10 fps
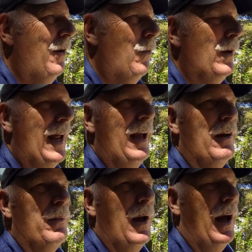What
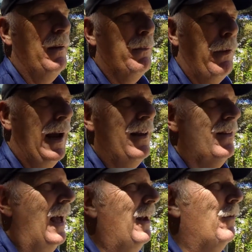I embrace,
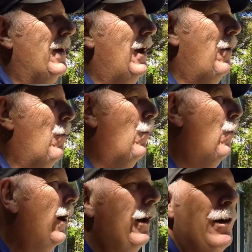I don't care
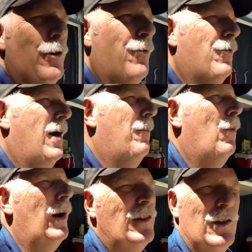where you're from,
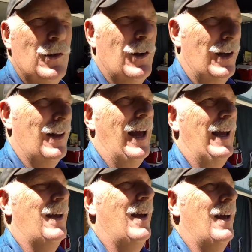what you look like,